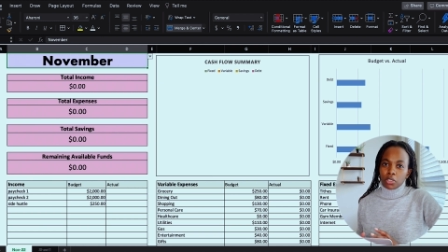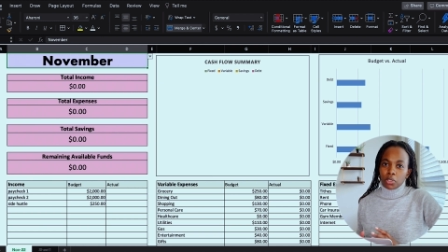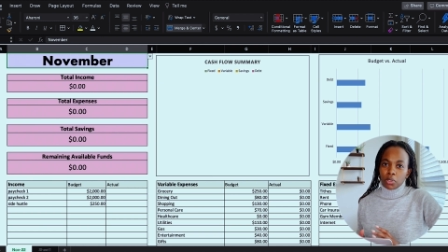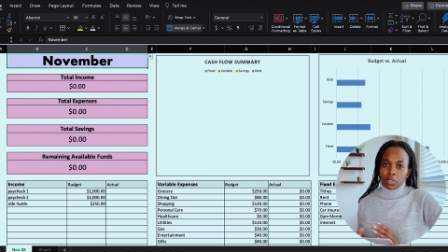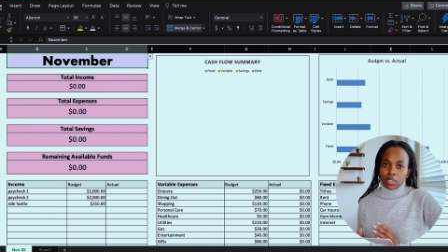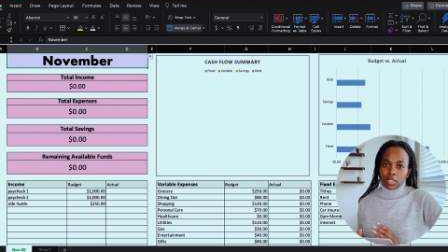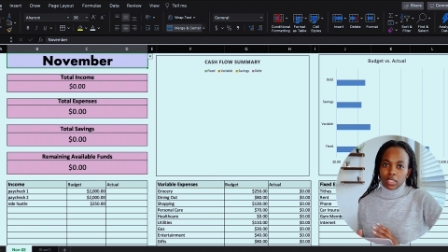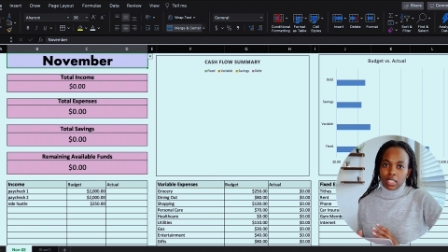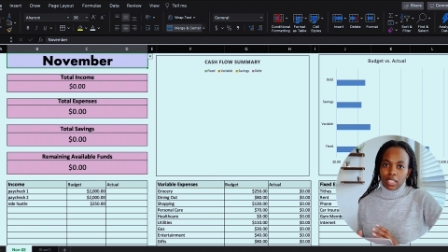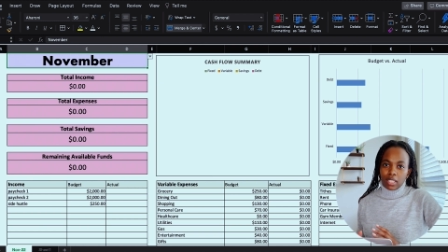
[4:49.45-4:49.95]
you'll
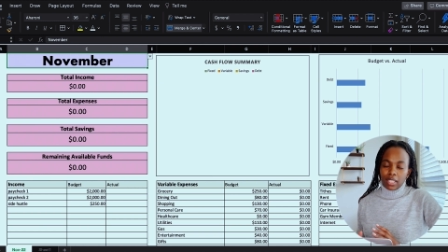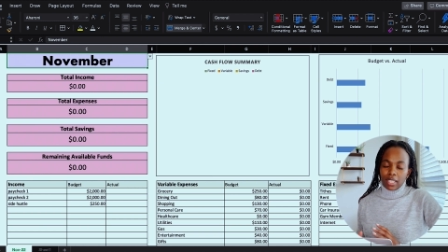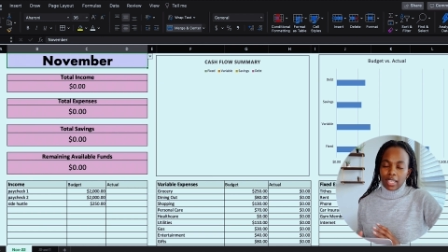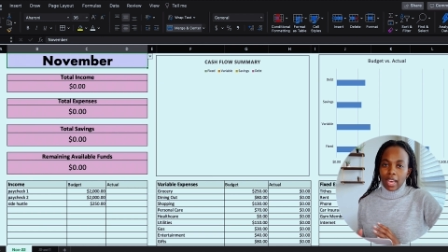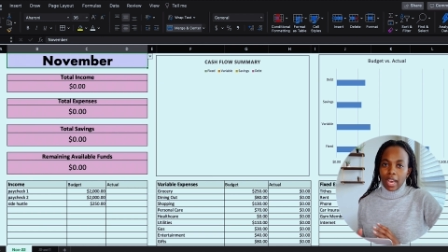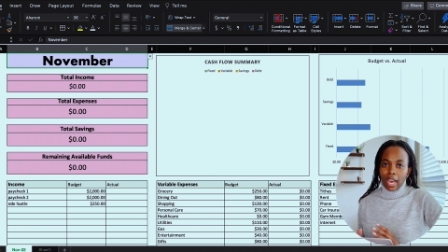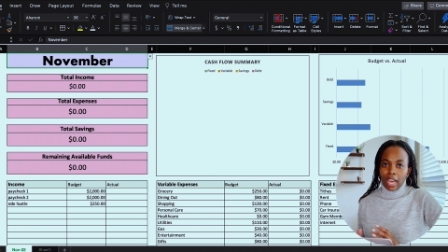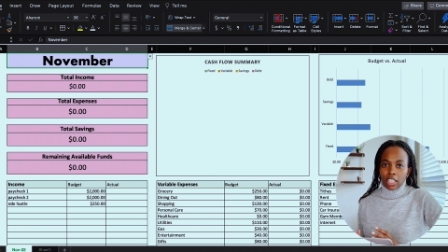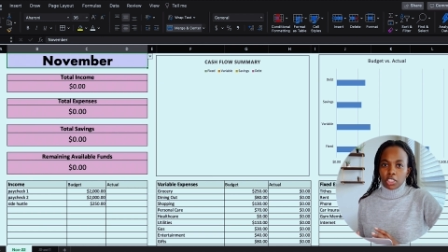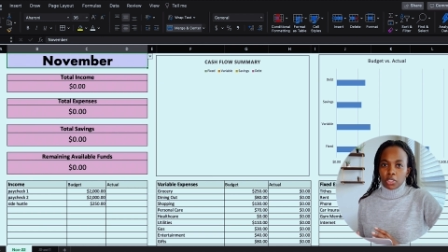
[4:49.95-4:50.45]
see the
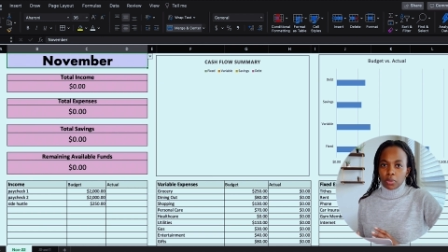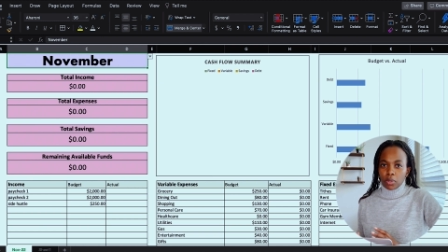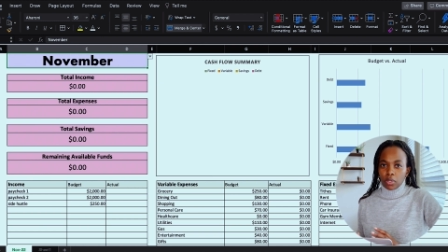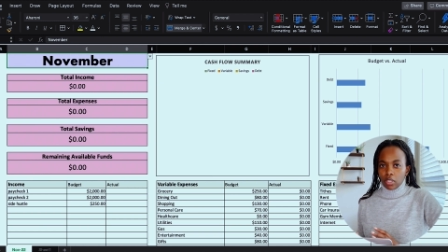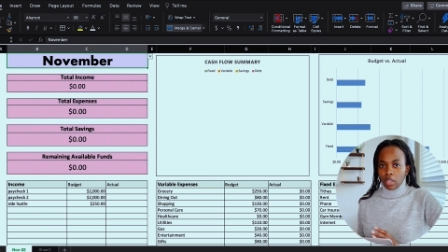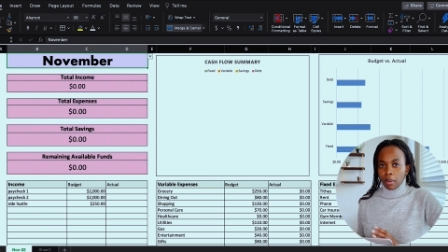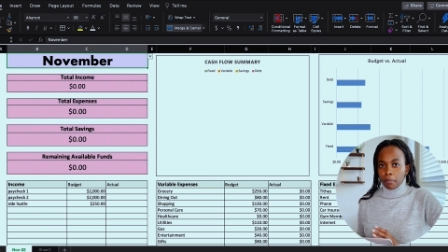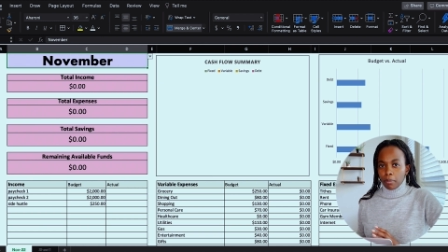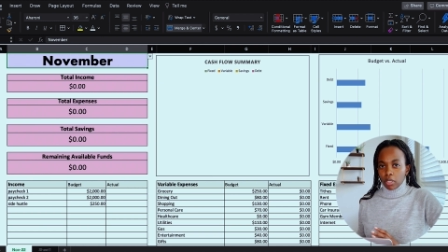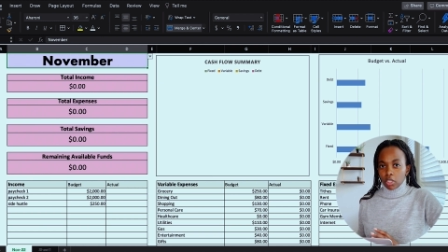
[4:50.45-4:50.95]
actual
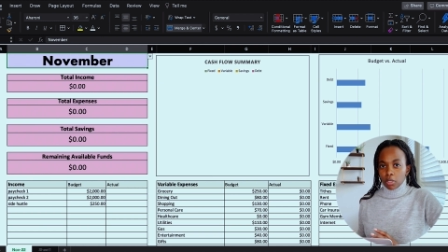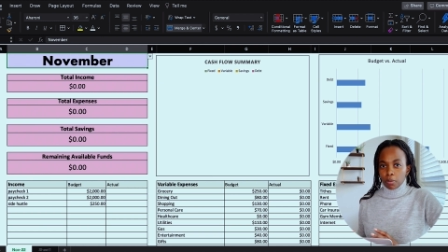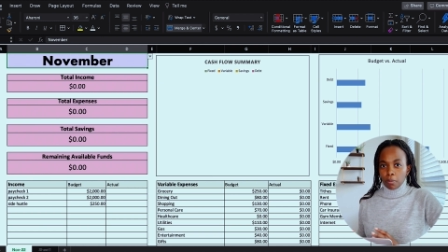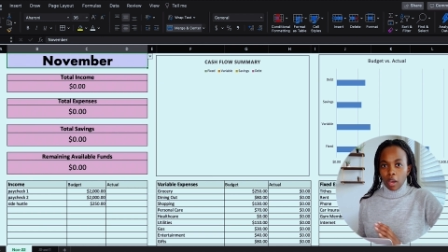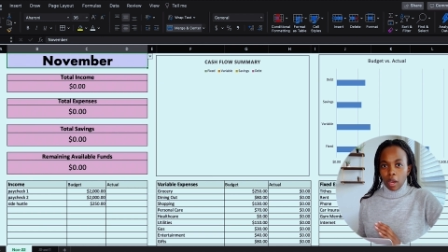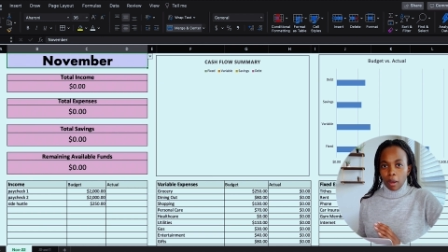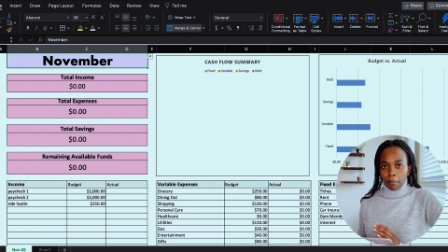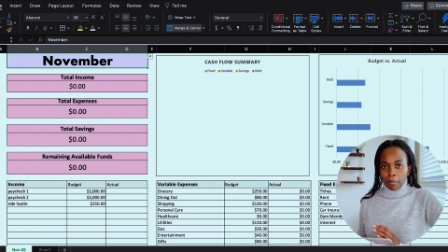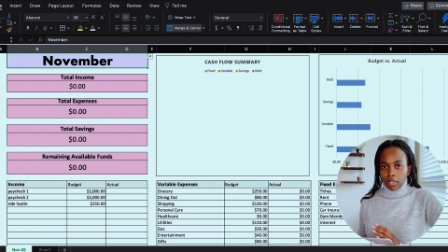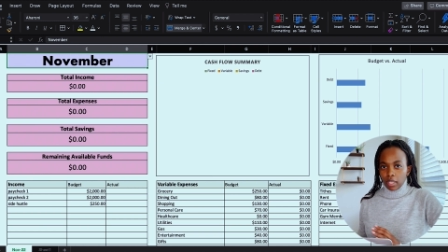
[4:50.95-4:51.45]
numbers
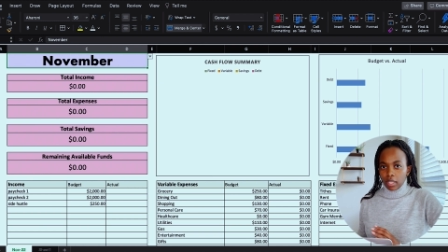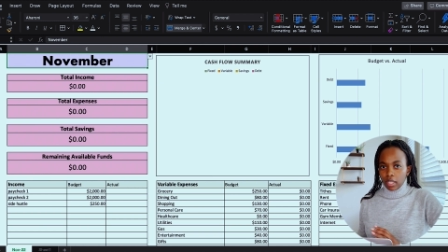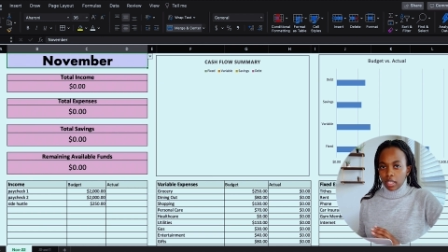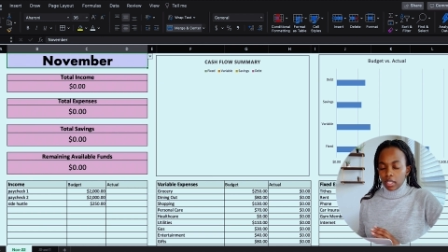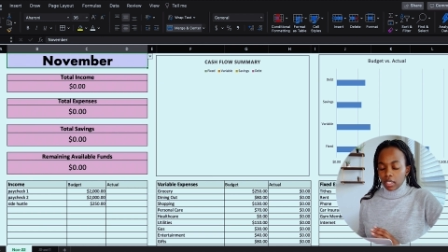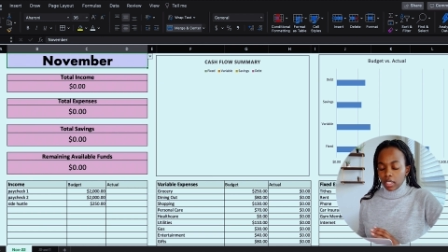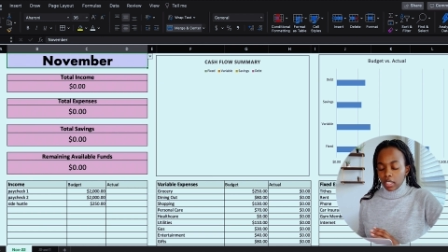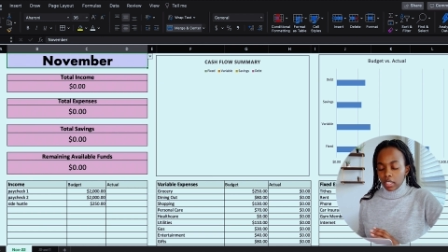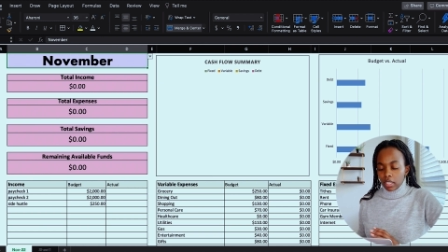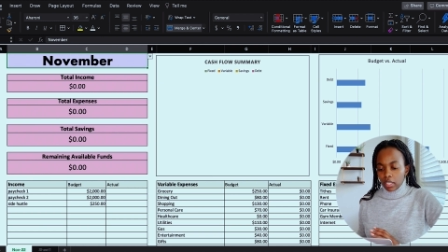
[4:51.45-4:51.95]

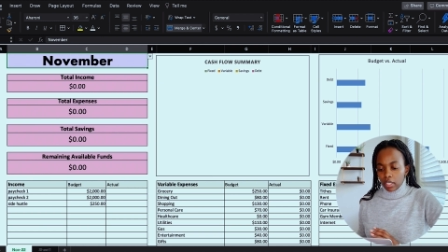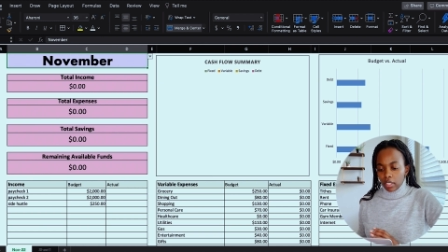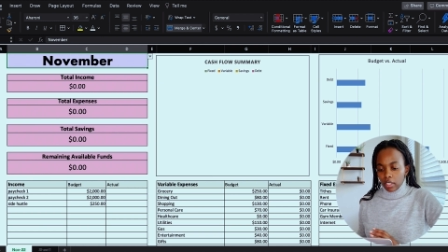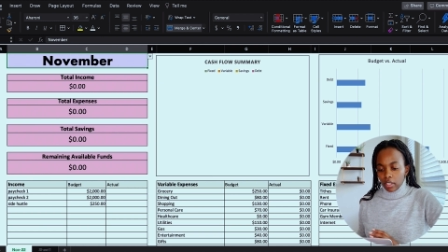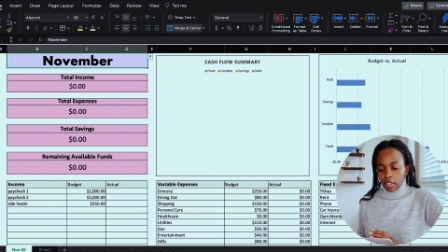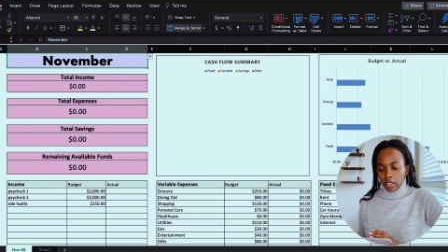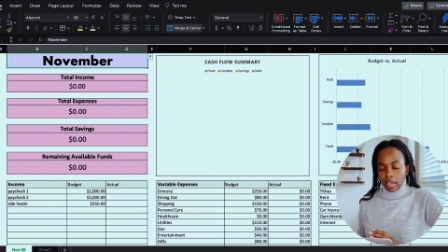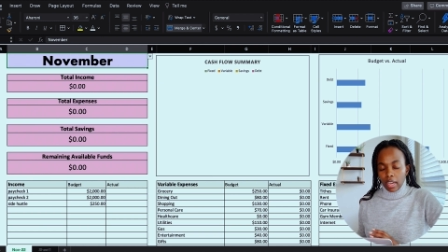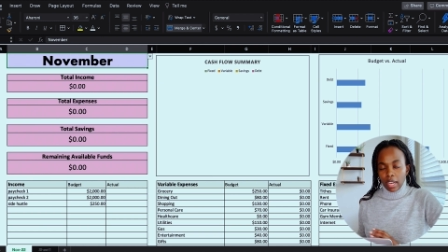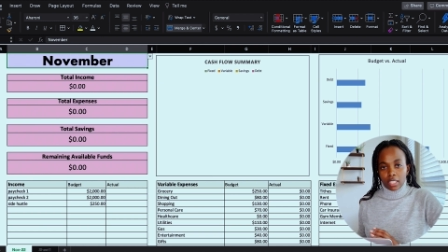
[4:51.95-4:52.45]
populated in
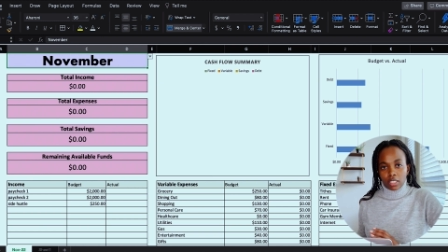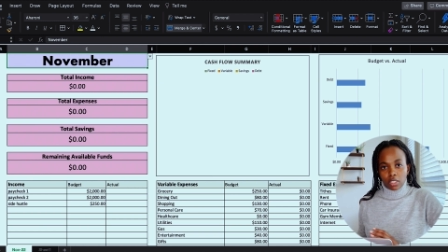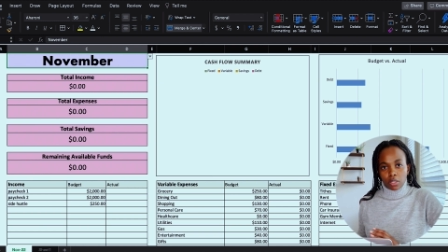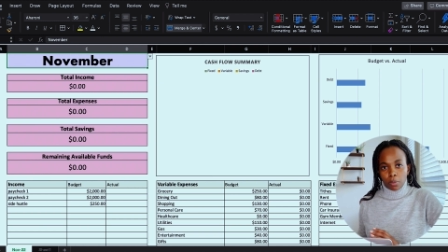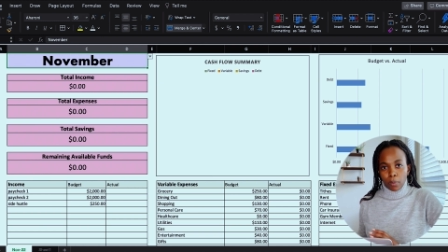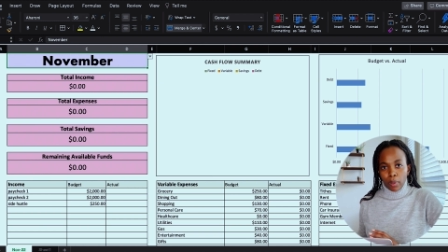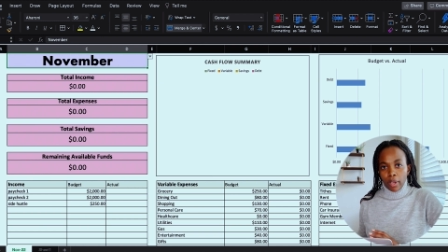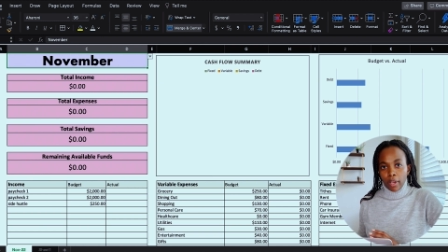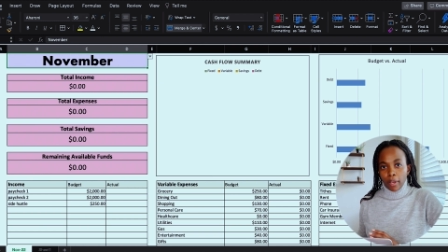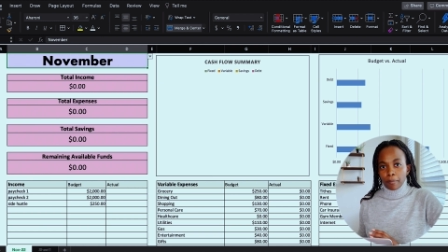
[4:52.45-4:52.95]
here as
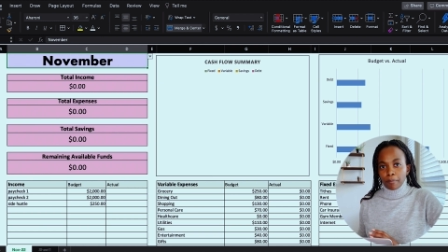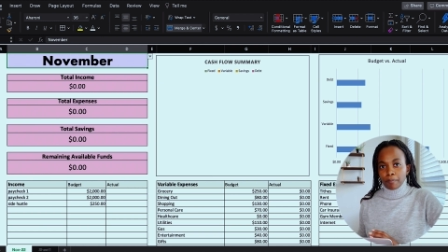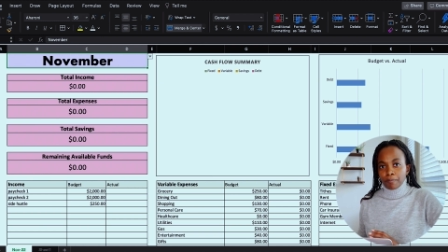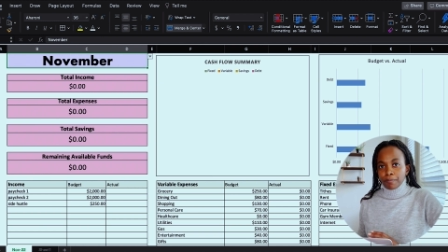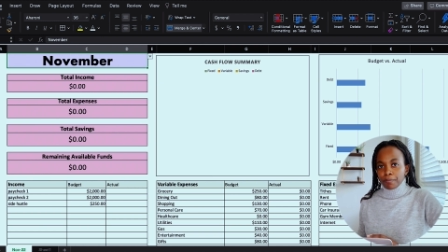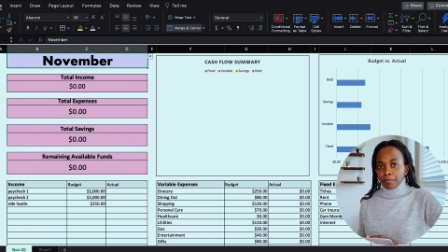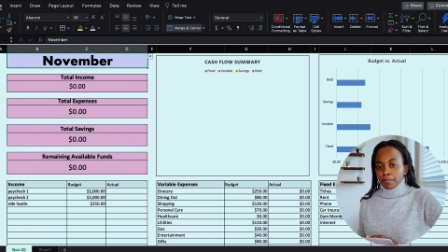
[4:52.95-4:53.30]
well.